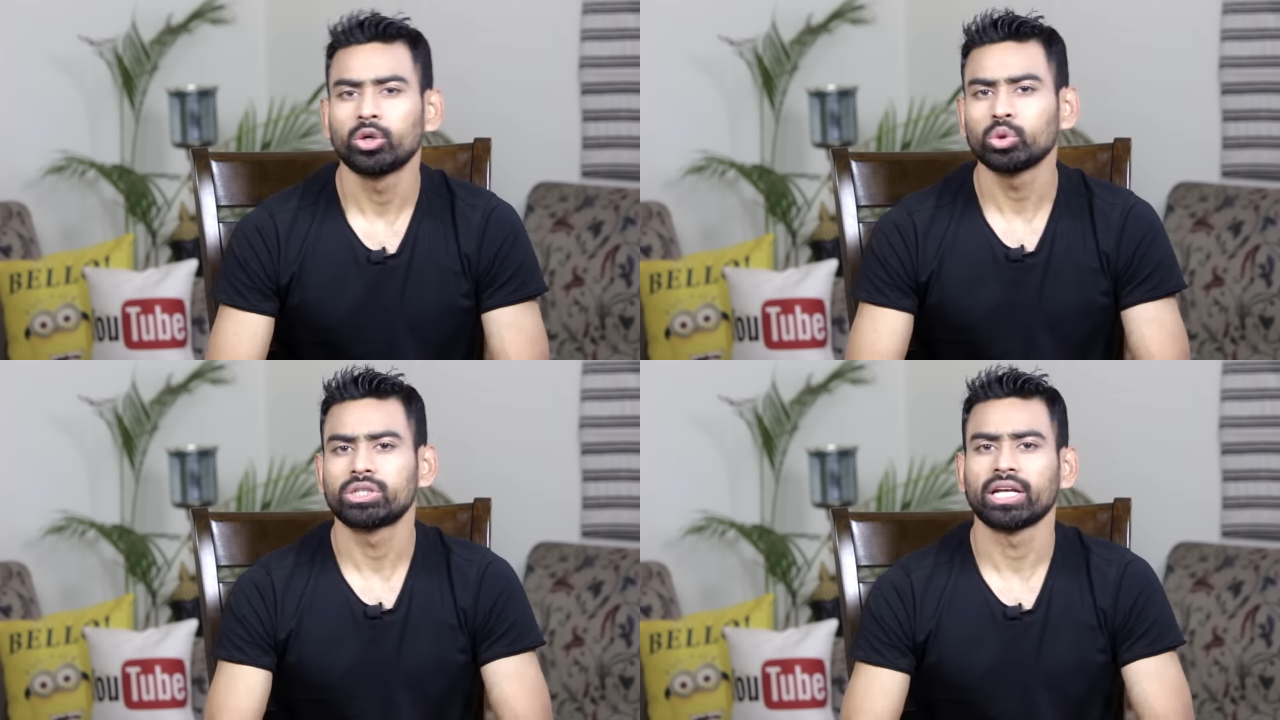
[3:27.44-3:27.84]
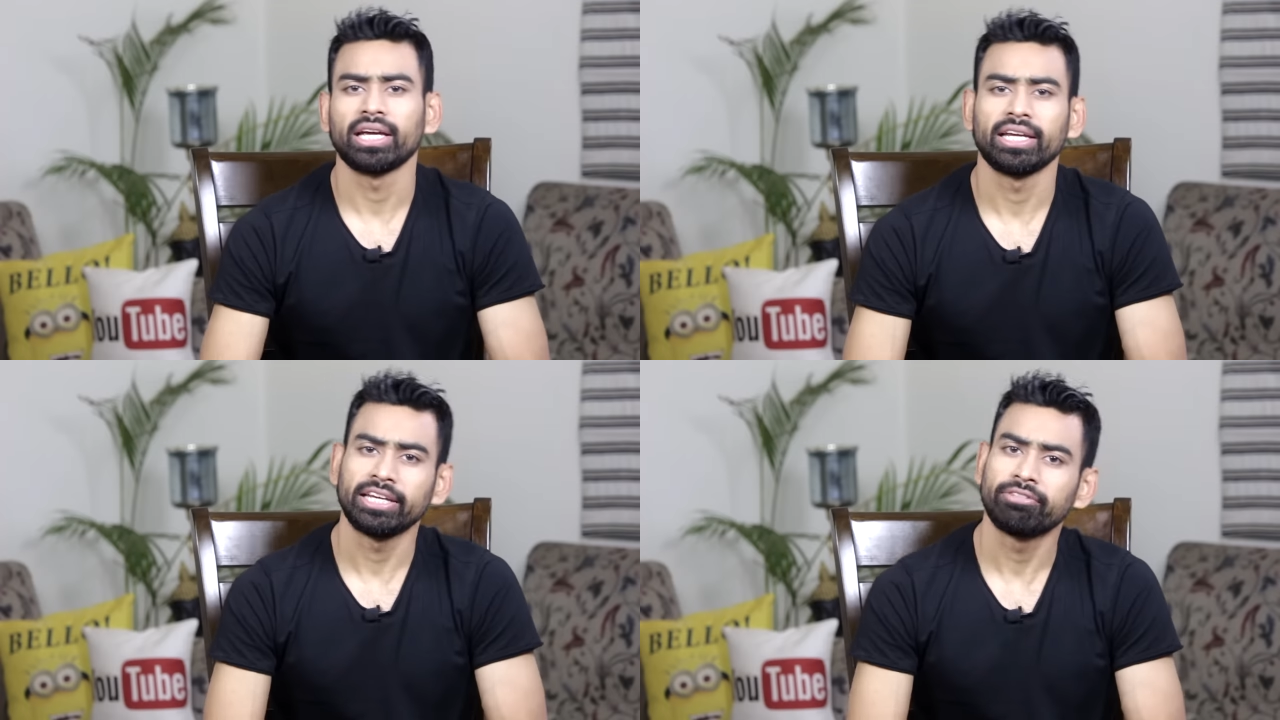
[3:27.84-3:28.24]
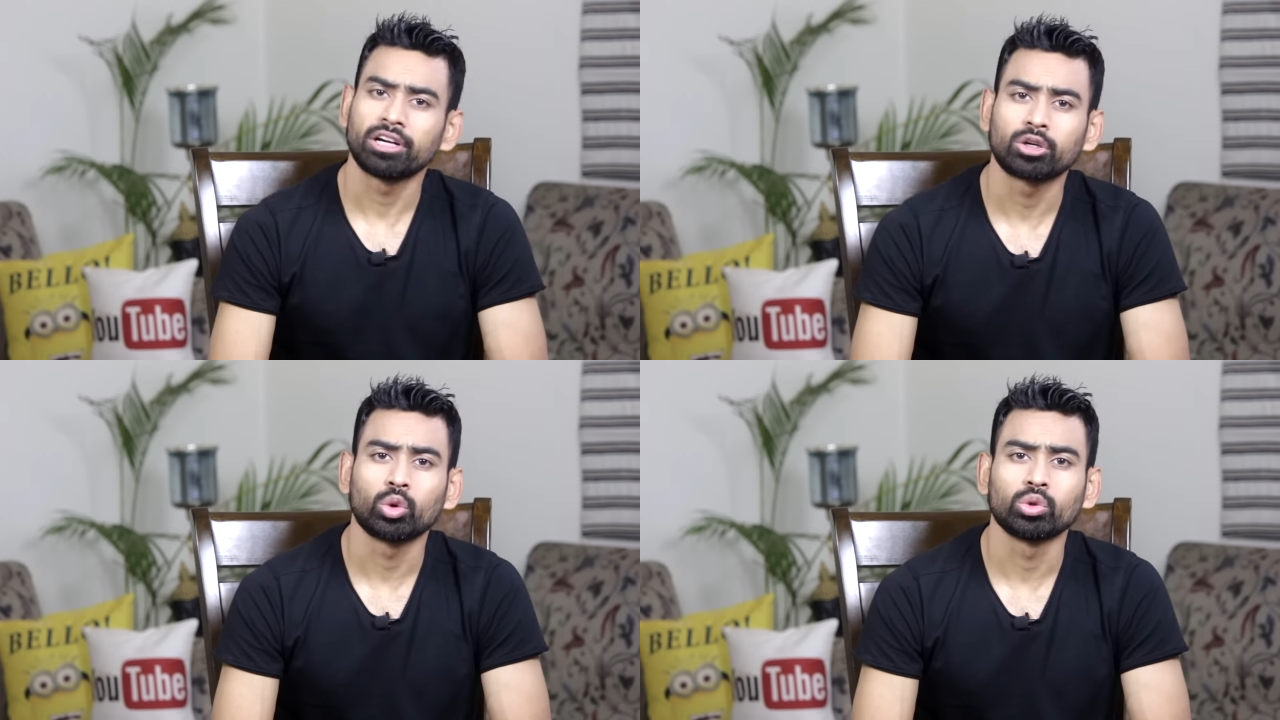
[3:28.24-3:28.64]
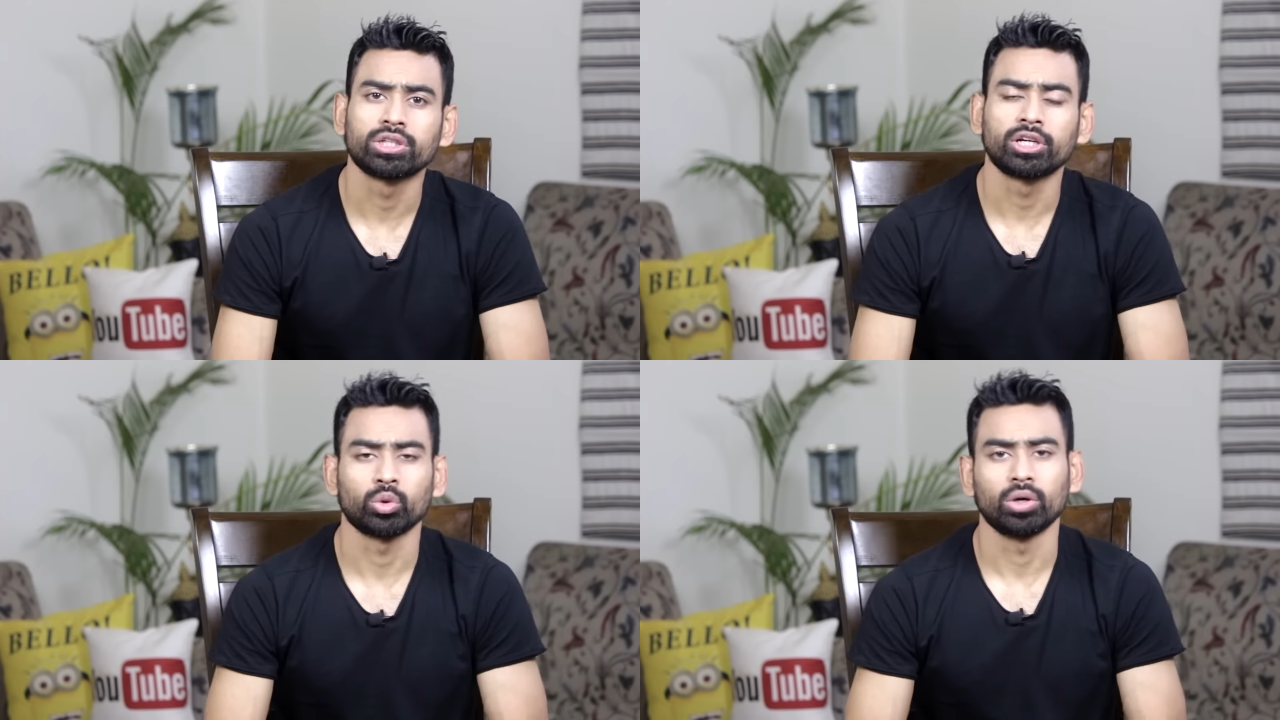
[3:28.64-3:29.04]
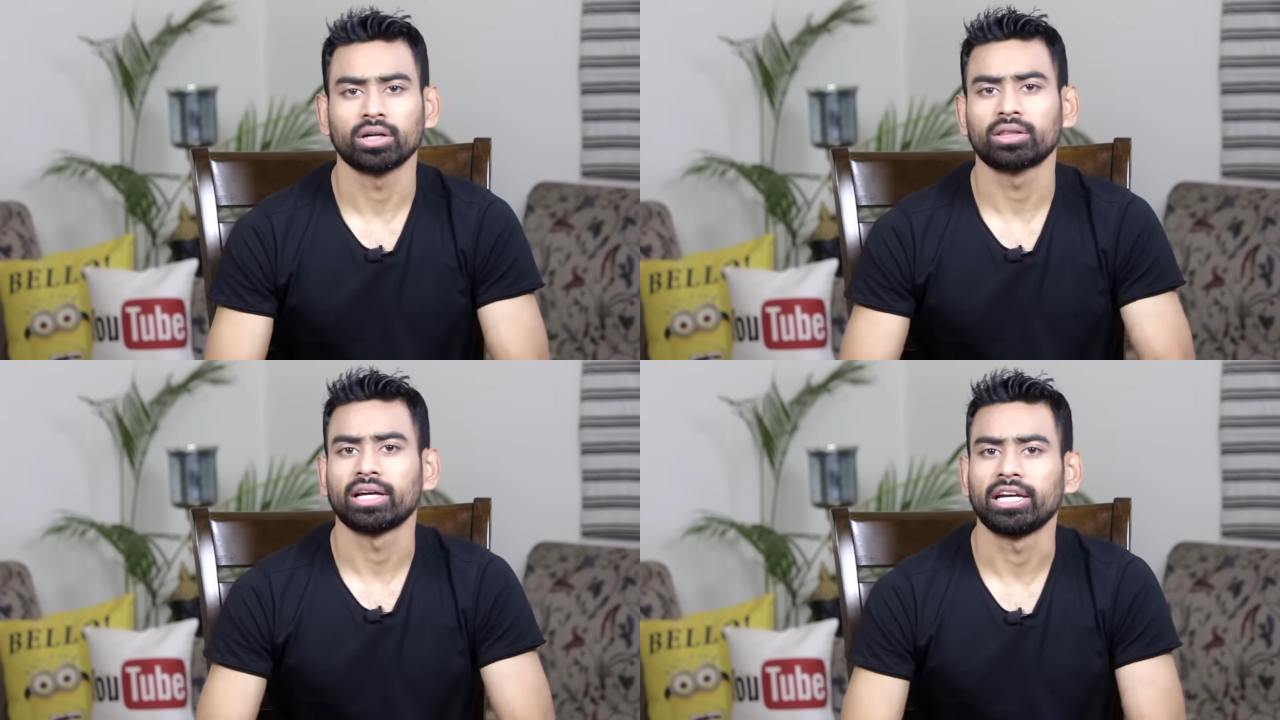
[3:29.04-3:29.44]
To stay even closer to earth